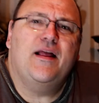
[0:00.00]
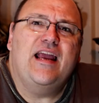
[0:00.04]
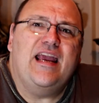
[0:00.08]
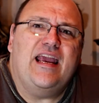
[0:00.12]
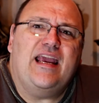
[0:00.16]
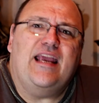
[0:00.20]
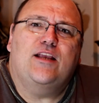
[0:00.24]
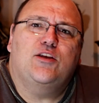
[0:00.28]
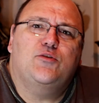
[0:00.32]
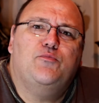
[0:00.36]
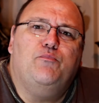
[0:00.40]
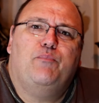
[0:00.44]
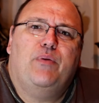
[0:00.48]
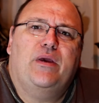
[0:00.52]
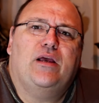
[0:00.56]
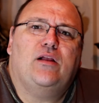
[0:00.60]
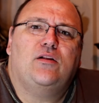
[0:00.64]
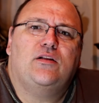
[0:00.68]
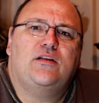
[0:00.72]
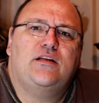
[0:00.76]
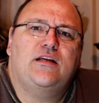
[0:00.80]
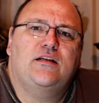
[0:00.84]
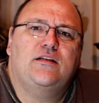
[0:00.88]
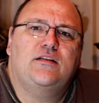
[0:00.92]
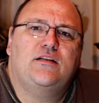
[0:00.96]
is
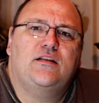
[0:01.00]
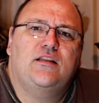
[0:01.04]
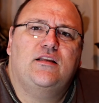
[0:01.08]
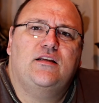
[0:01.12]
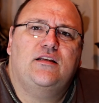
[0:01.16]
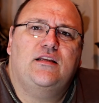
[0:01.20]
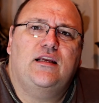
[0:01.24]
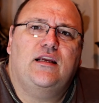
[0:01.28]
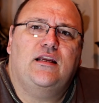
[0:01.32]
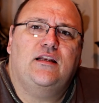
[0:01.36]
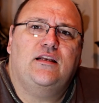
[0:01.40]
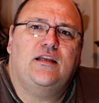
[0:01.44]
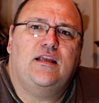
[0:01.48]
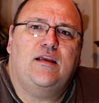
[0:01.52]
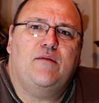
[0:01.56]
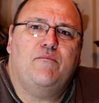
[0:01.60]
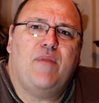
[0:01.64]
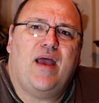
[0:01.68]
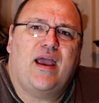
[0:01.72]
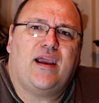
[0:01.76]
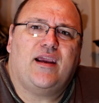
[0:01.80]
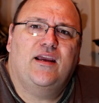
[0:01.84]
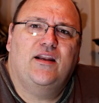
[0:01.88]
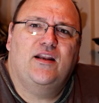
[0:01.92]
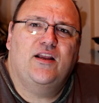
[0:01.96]
built into the D&D
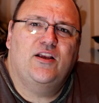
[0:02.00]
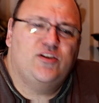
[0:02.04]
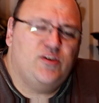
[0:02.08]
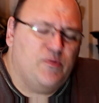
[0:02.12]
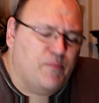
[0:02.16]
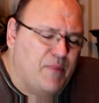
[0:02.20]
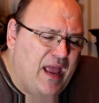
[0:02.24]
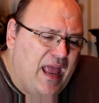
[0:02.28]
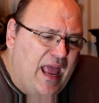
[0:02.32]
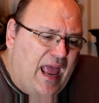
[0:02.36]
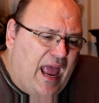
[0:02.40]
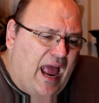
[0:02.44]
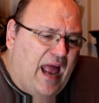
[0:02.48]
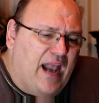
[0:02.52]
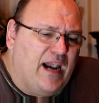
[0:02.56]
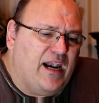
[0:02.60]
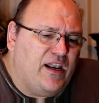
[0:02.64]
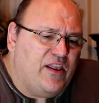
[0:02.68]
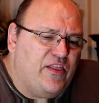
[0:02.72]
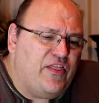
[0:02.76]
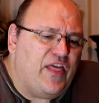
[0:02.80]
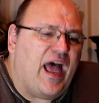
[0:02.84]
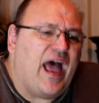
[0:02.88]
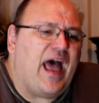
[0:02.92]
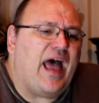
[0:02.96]
mechanism,
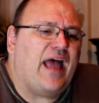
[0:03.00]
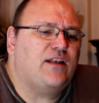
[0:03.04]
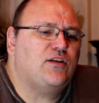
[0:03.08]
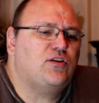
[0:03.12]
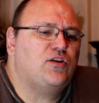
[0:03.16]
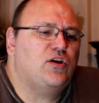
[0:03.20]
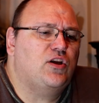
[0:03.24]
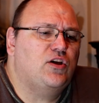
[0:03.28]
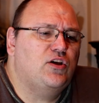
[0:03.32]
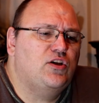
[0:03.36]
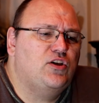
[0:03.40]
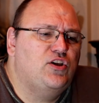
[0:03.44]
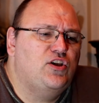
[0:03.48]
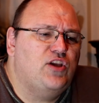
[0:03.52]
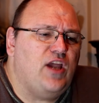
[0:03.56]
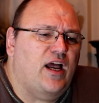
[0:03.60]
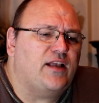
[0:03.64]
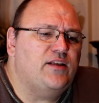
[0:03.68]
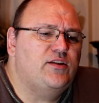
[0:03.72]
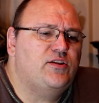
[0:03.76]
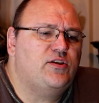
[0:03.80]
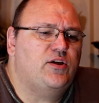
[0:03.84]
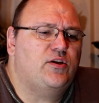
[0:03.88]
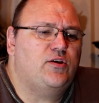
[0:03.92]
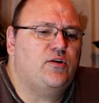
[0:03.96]
and that
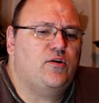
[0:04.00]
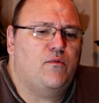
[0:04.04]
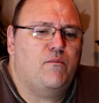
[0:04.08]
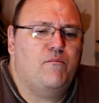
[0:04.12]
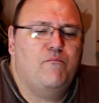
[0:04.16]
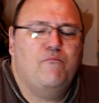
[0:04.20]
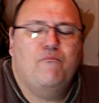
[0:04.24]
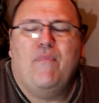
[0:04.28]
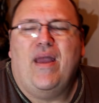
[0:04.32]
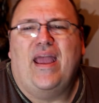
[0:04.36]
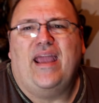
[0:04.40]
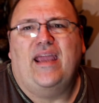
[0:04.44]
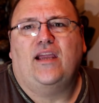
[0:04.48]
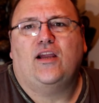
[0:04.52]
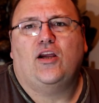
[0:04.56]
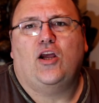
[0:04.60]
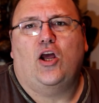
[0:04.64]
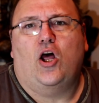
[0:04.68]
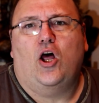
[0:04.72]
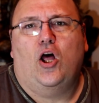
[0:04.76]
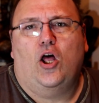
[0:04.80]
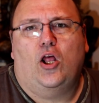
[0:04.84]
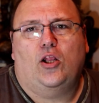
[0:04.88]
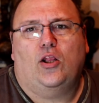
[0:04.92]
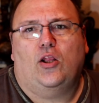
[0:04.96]
doesn't make
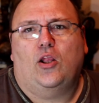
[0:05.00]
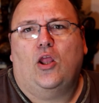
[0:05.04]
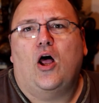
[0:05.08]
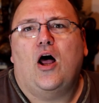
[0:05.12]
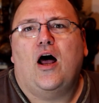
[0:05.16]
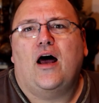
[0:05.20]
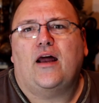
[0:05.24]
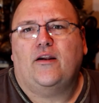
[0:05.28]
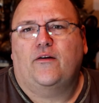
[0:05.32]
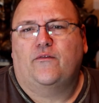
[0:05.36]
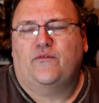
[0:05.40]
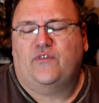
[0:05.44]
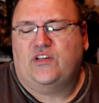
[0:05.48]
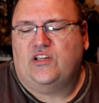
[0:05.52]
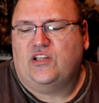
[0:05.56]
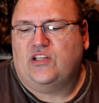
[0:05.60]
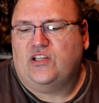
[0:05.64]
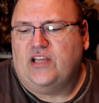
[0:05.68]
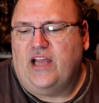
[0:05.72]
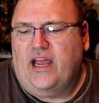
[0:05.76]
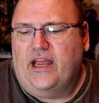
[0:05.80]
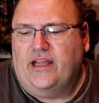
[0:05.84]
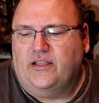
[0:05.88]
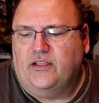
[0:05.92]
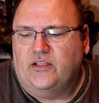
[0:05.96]
a lot of
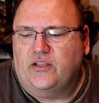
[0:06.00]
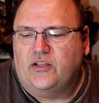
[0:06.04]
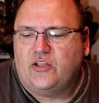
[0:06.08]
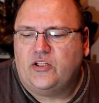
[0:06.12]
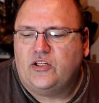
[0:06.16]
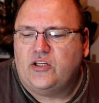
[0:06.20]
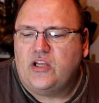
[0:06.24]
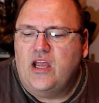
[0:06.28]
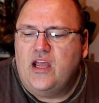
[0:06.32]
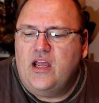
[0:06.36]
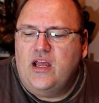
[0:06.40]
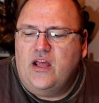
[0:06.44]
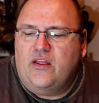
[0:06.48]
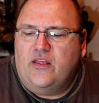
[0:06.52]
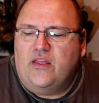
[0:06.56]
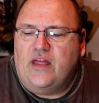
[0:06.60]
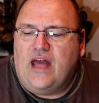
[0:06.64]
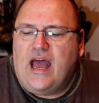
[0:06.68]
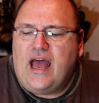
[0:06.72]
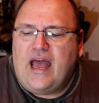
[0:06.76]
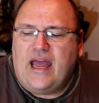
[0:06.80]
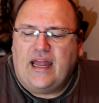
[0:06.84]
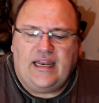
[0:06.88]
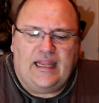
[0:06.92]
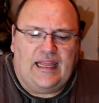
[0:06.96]
sense.
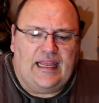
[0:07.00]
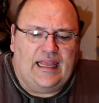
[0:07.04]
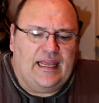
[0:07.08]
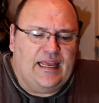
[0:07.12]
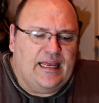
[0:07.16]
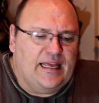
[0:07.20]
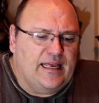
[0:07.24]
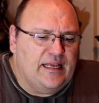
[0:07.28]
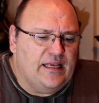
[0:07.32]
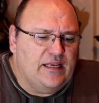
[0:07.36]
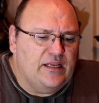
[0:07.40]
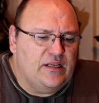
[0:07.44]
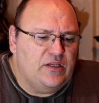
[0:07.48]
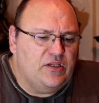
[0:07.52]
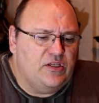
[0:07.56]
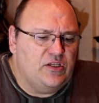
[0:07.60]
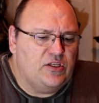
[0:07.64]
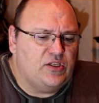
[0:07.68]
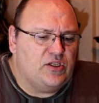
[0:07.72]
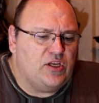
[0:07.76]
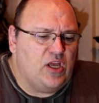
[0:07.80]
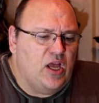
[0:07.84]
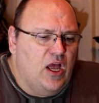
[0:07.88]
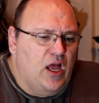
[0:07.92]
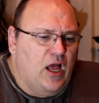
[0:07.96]
That
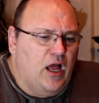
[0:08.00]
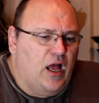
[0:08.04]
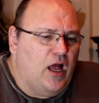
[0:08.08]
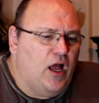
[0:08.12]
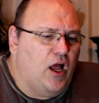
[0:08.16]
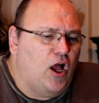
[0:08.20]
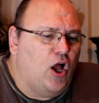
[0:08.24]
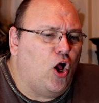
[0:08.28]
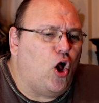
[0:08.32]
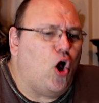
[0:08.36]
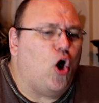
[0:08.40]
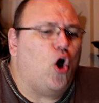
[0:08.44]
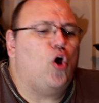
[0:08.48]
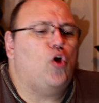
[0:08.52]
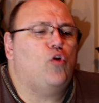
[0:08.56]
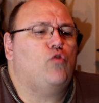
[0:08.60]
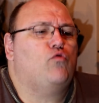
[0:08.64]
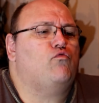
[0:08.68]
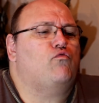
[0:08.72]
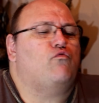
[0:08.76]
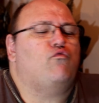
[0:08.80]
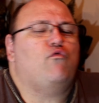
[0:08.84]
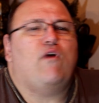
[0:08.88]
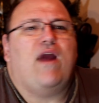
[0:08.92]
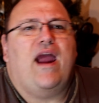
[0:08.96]
is
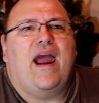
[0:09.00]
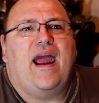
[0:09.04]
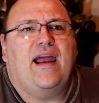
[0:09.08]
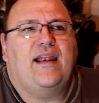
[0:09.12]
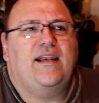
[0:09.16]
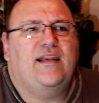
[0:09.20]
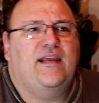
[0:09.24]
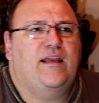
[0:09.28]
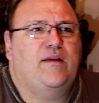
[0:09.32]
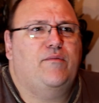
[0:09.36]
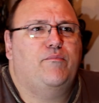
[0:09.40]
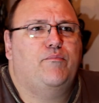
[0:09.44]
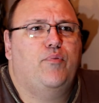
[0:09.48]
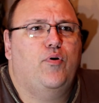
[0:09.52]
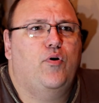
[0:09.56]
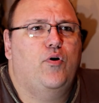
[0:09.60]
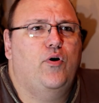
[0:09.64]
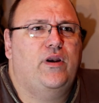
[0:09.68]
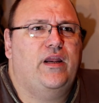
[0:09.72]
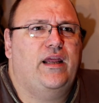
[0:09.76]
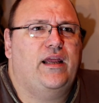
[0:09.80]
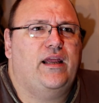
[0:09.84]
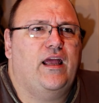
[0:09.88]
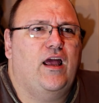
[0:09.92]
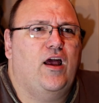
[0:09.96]
already
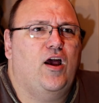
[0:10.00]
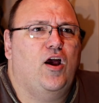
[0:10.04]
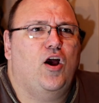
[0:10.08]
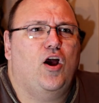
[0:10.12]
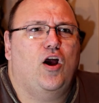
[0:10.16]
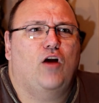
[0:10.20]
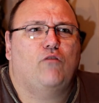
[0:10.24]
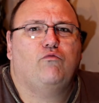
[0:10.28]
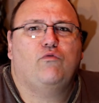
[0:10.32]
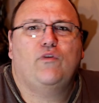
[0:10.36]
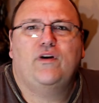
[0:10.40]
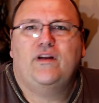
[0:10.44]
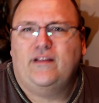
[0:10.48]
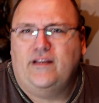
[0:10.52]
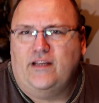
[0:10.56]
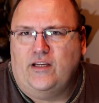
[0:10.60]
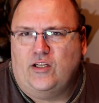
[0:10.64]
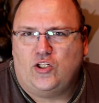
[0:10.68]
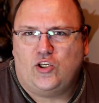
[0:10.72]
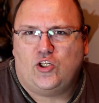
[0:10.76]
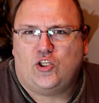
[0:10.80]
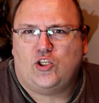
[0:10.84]
putting a really